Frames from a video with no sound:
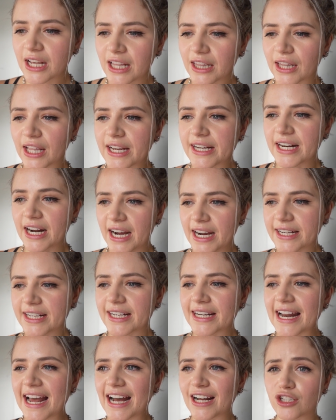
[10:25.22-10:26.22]
like I
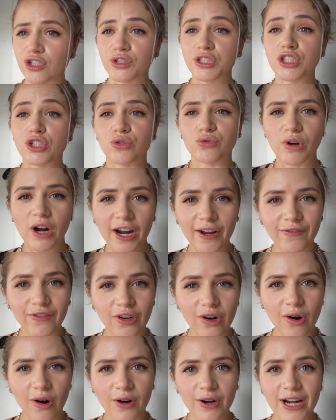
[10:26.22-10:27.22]
can actually drive the
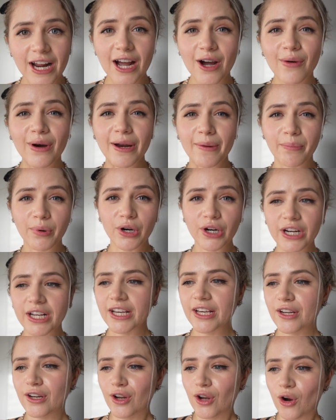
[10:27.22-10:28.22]
car now and put
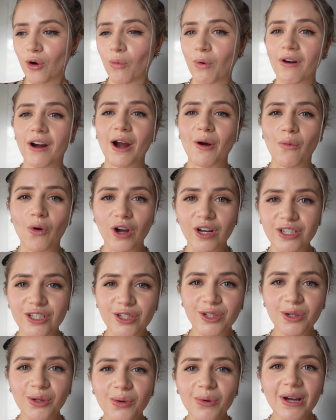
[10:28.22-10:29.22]
it where I want
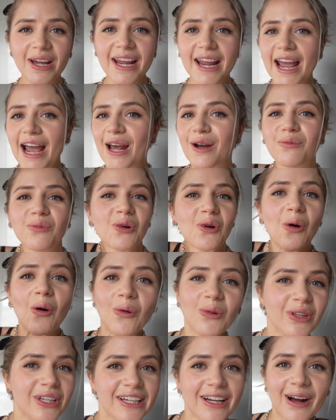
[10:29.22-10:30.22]
to, and we're
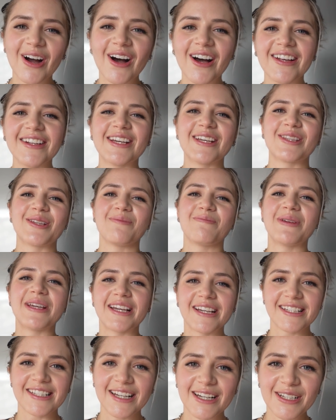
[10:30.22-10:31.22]
only on the
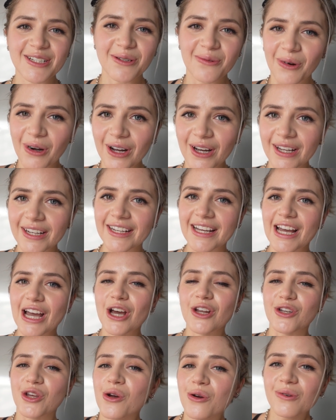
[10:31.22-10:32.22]
PS91
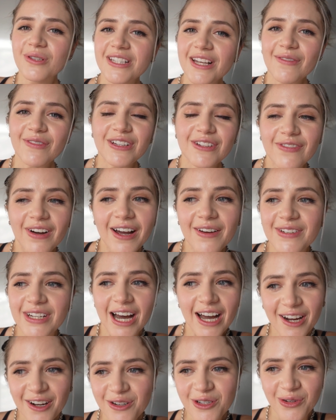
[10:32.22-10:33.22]
275
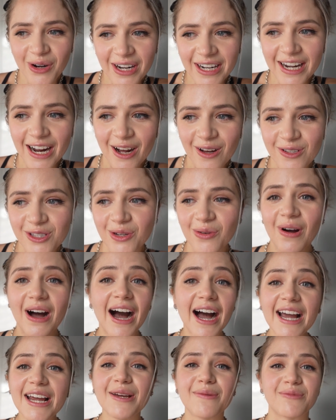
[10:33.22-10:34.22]
tires right now, so
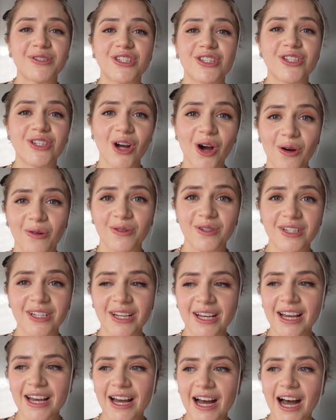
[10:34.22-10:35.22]
I am stoked.
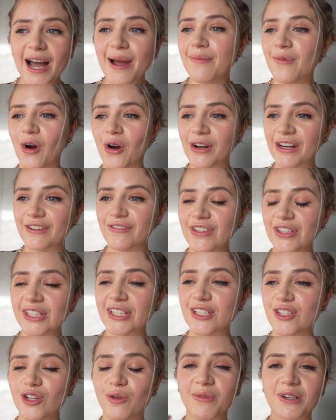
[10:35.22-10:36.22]
I'm already
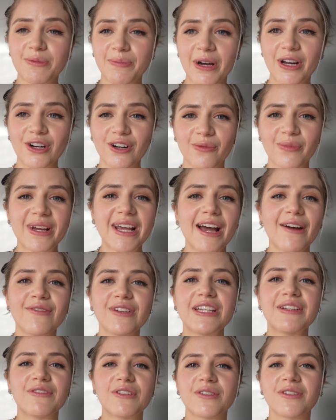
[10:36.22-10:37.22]
feeling so much better, and we haven't
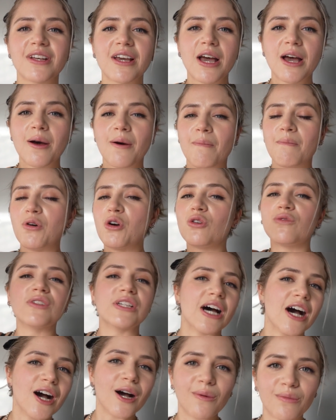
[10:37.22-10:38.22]
even moved
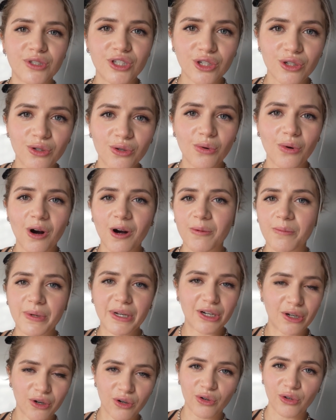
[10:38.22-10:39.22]
up to our big
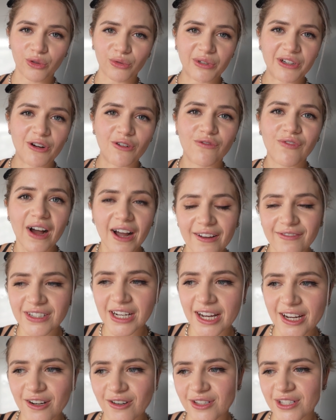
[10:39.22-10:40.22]
girl 305
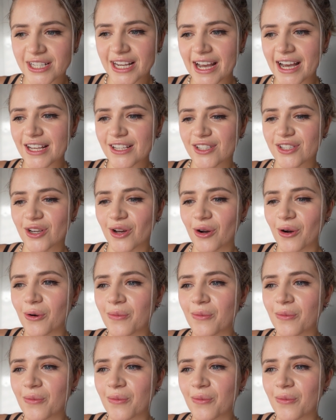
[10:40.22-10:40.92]
tires yet, so